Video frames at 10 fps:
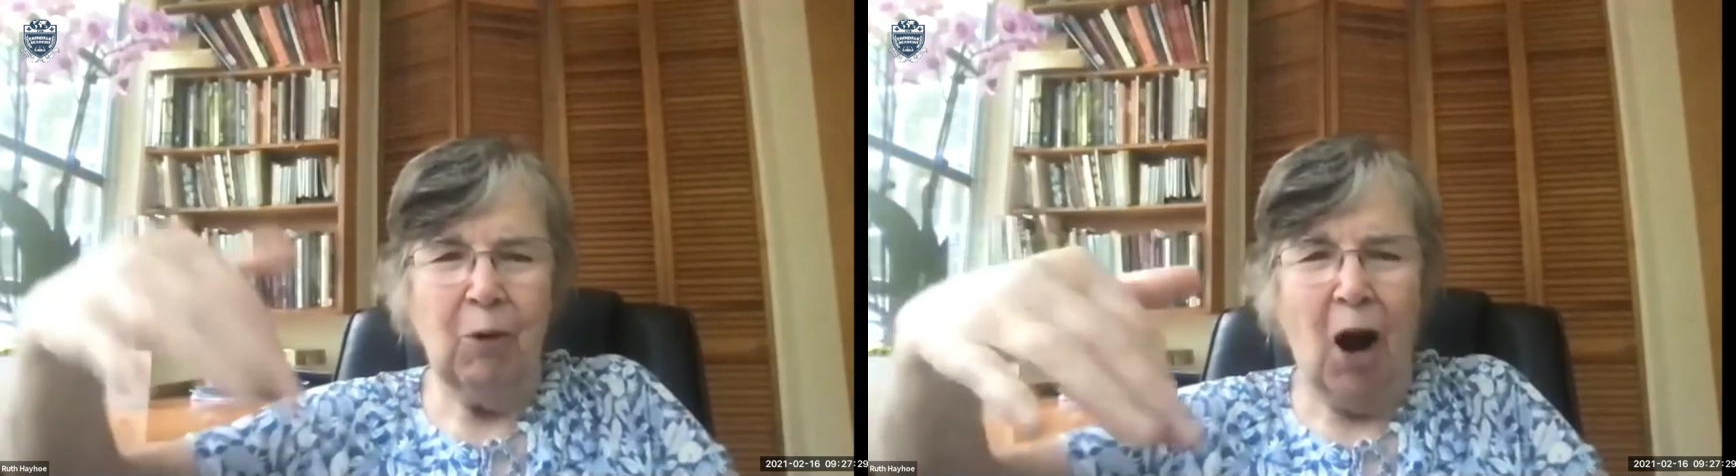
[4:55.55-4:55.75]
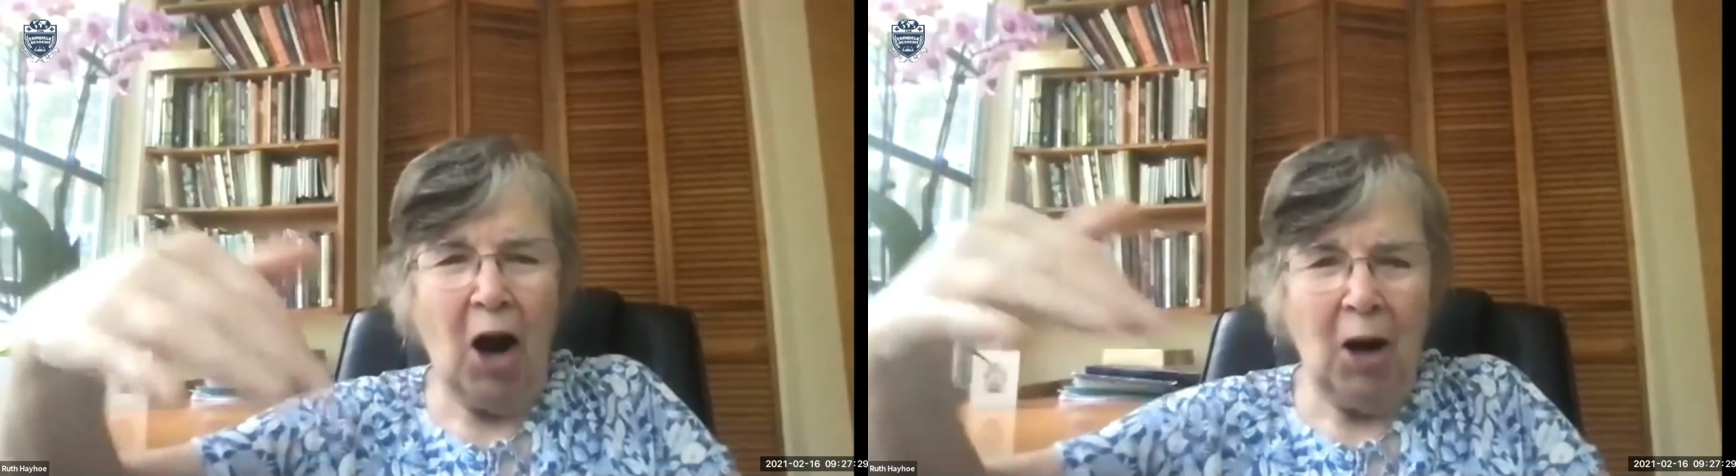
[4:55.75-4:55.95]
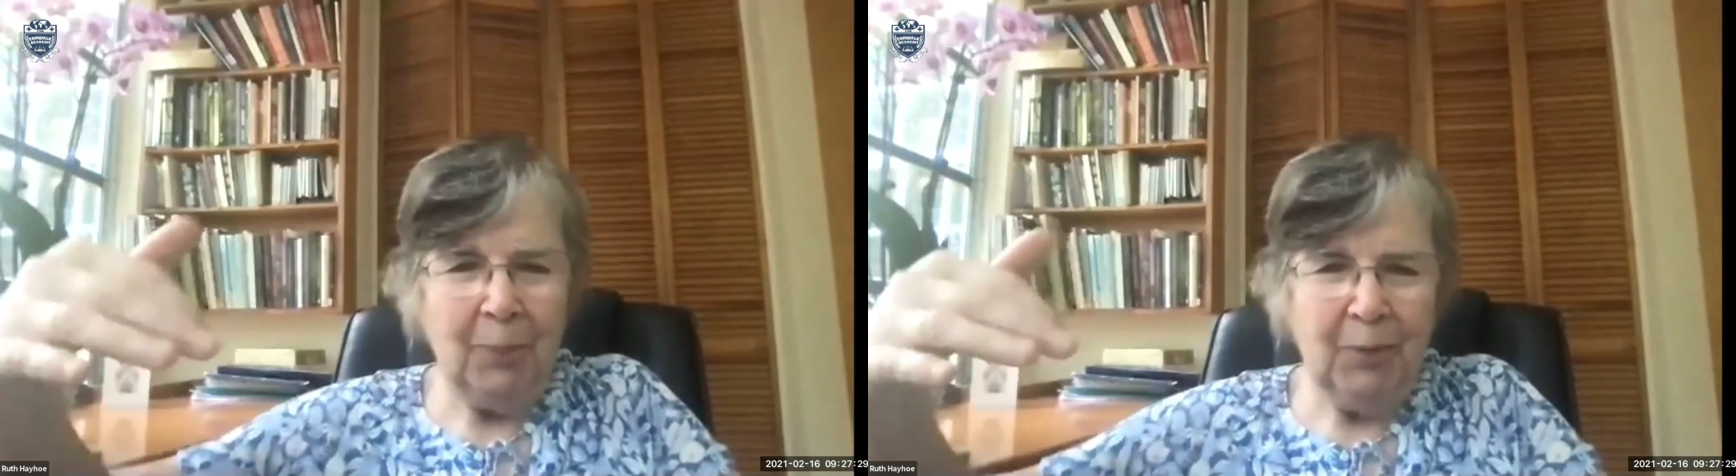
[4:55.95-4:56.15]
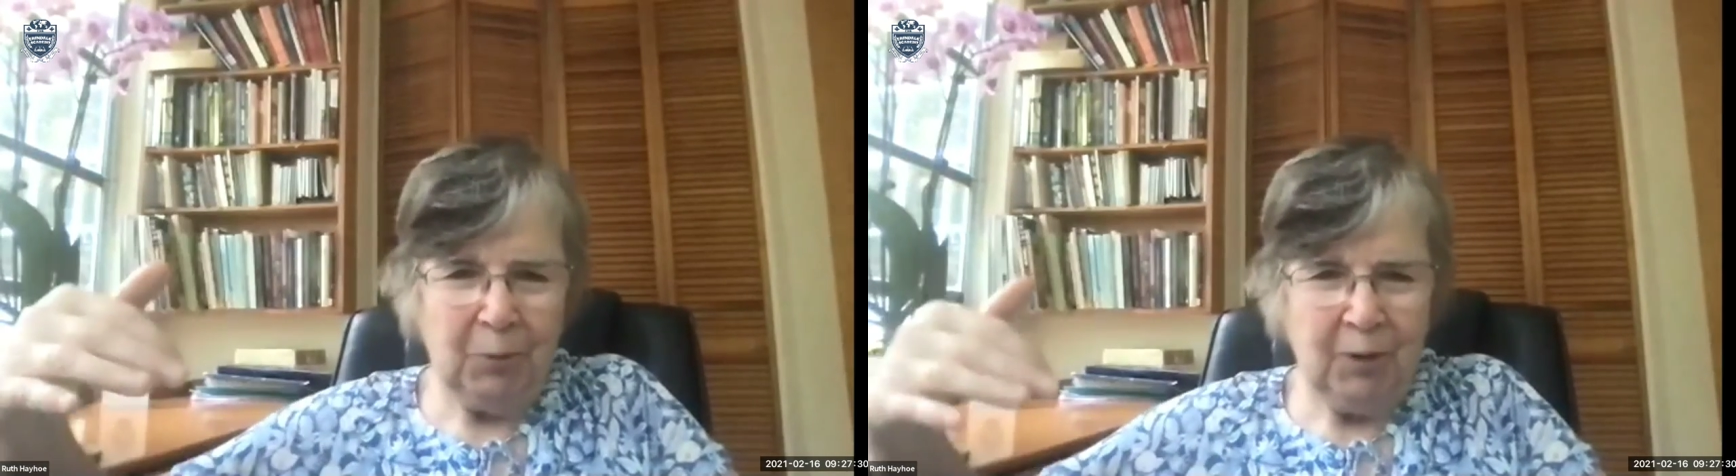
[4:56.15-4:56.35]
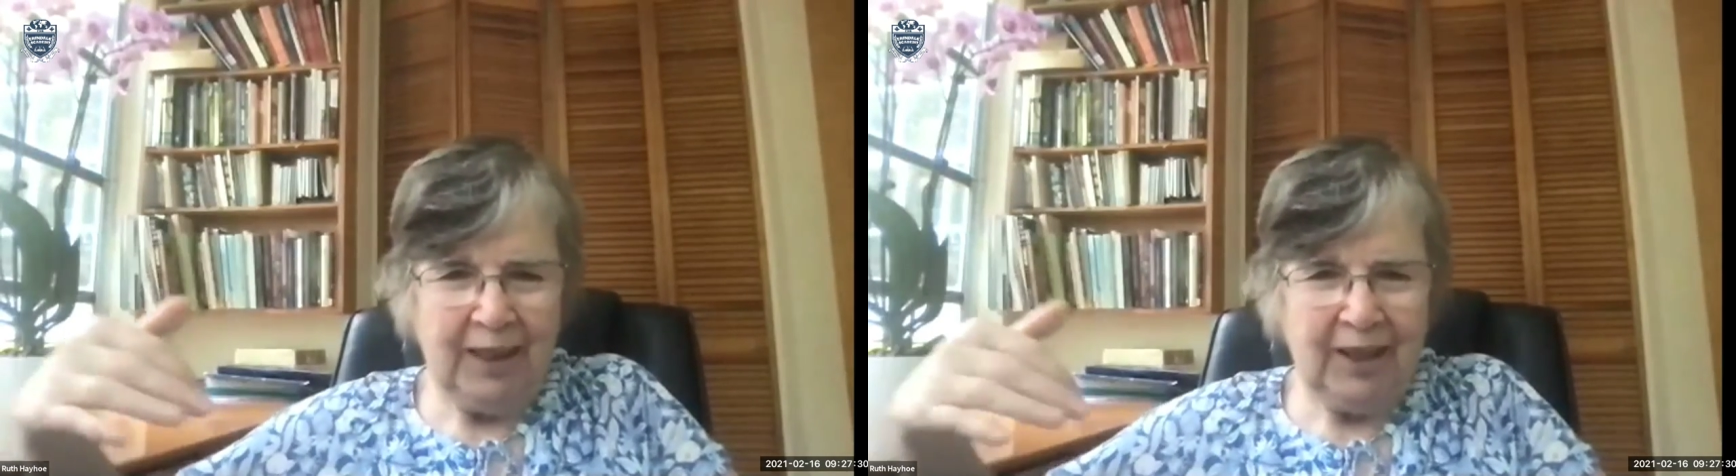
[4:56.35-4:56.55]
arms
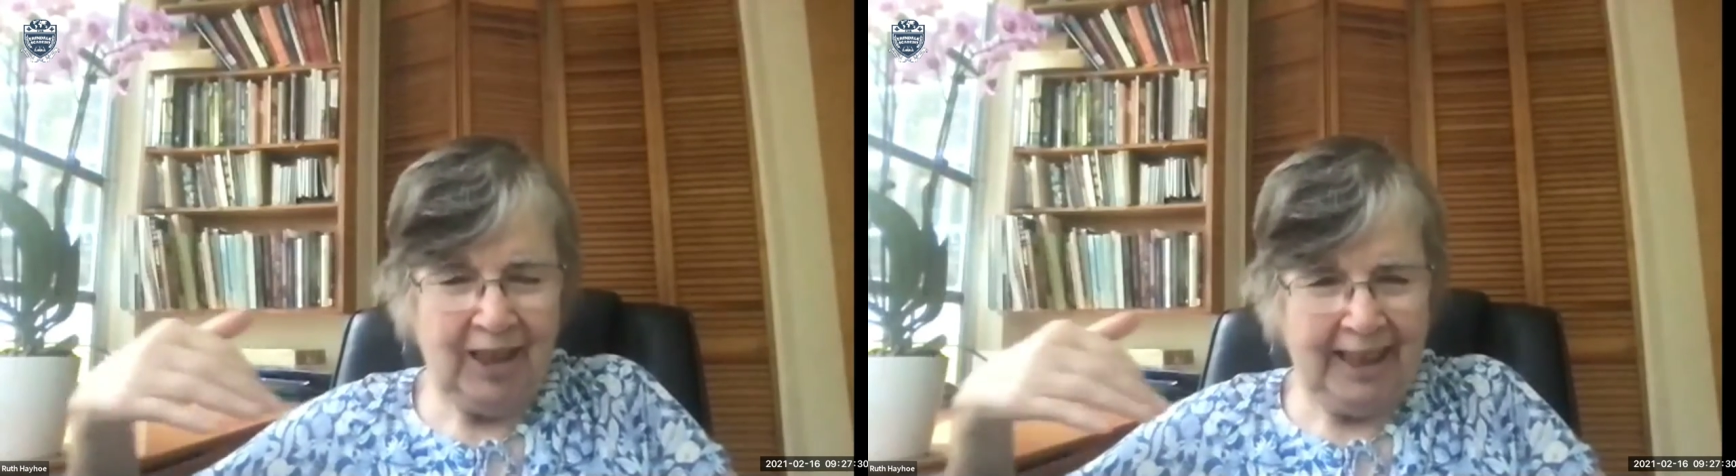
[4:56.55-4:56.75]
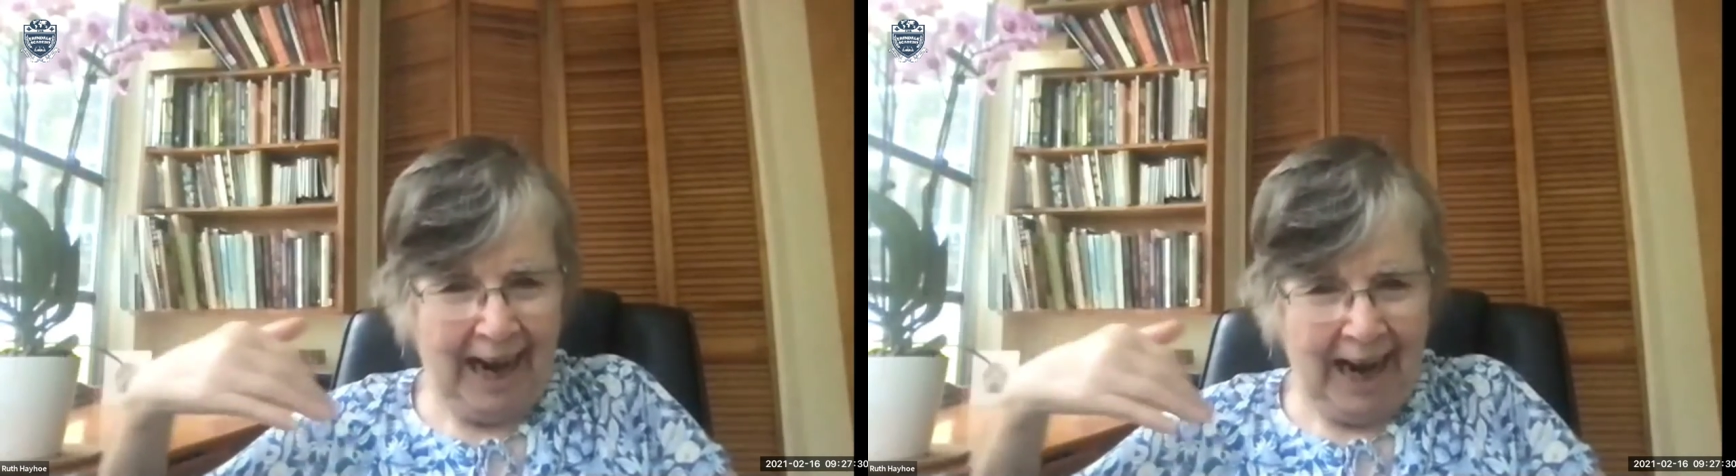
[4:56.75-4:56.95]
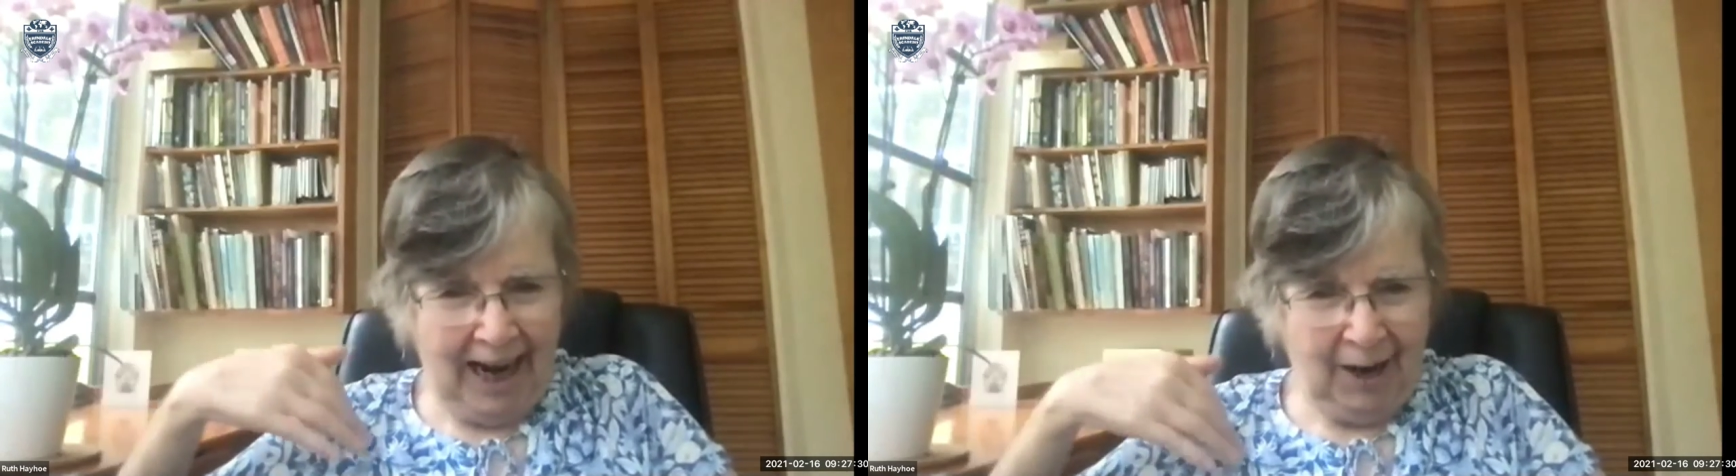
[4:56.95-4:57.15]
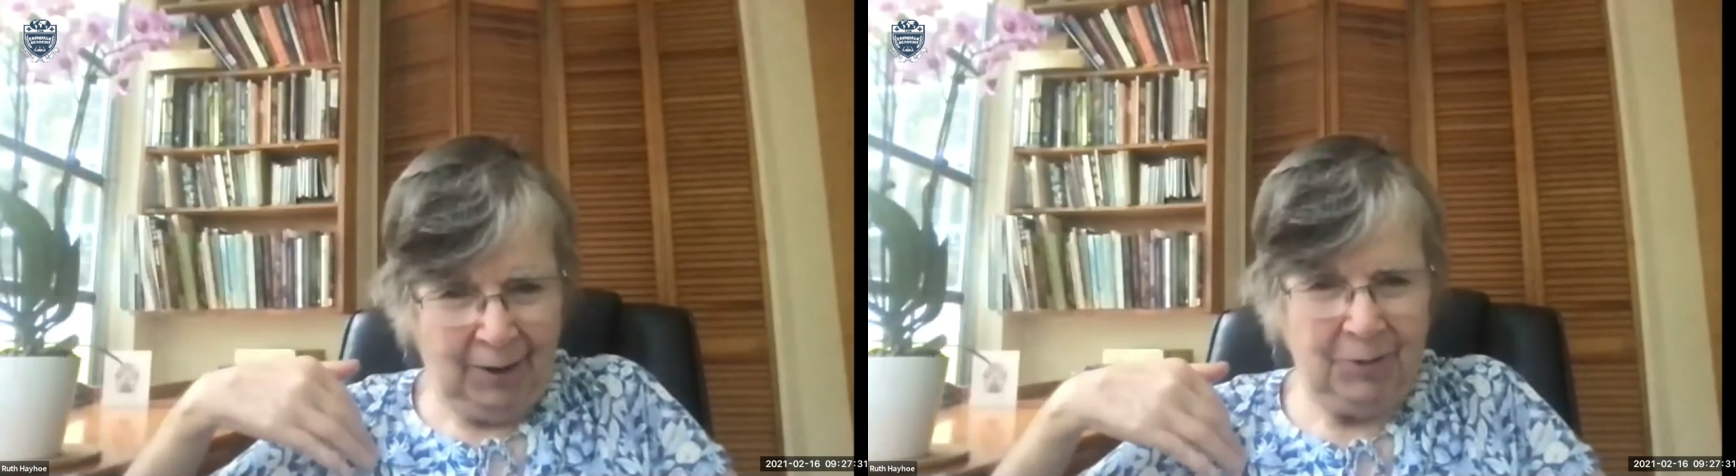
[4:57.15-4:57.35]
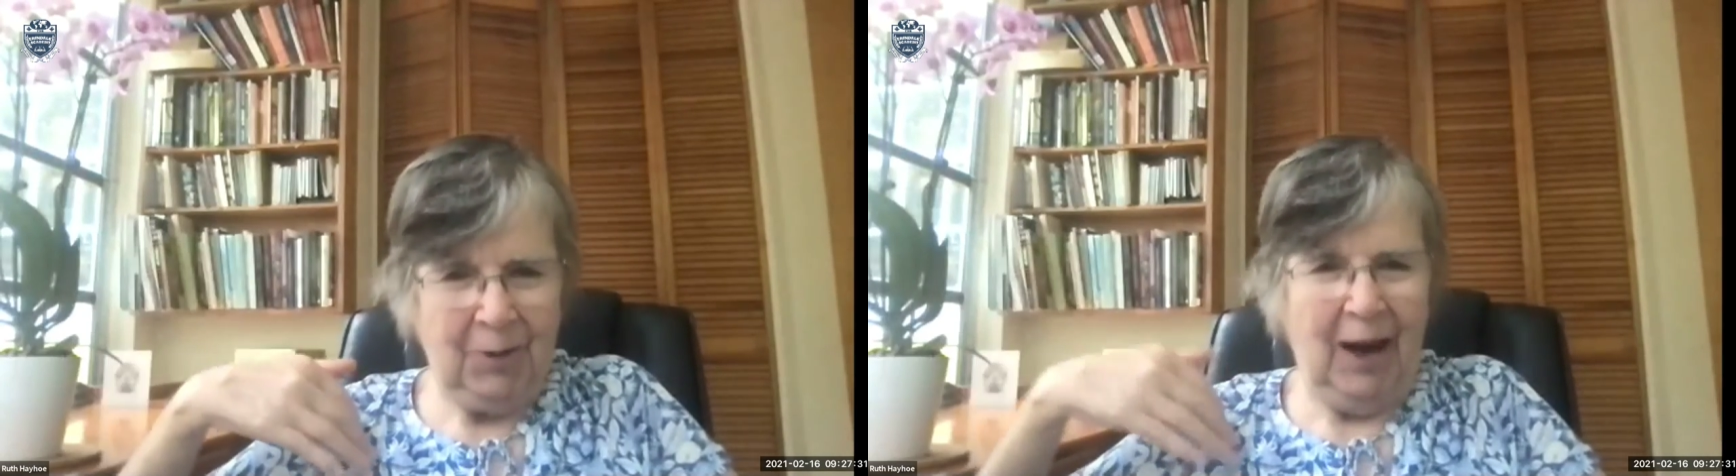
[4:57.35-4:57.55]
reaching
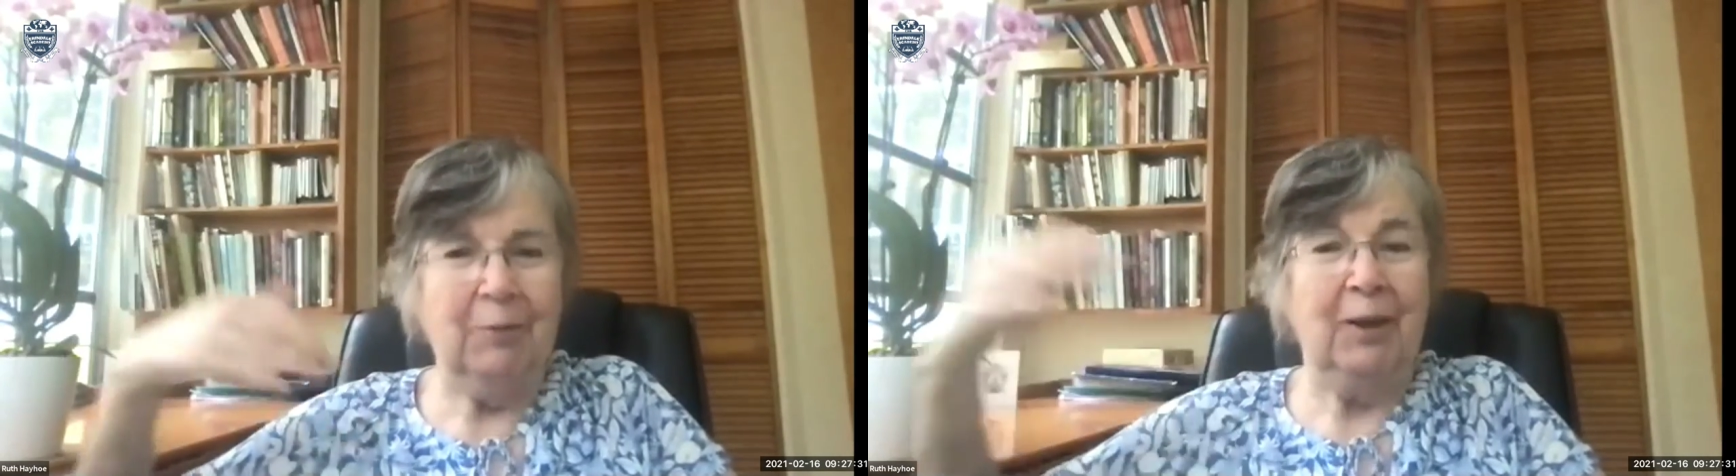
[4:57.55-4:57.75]
out, right,